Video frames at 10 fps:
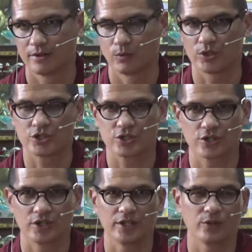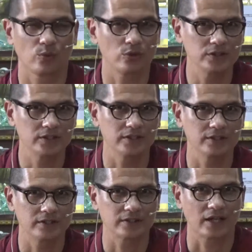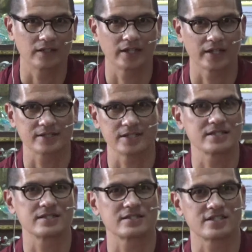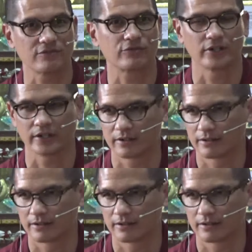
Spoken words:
Which in the worldly context isn't suffering.